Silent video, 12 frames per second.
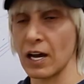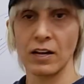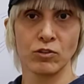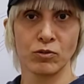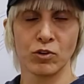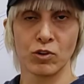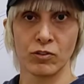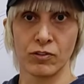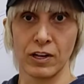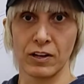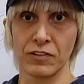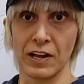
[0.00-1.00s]
and of
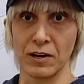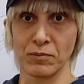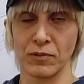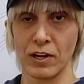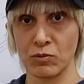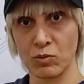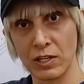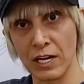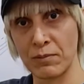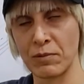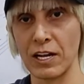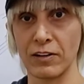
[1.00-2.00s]
course the exam that will
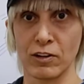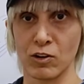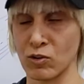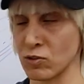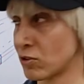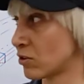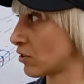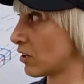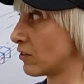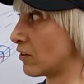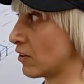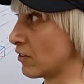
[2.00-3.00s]
come later on
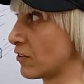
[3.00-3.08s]
in the,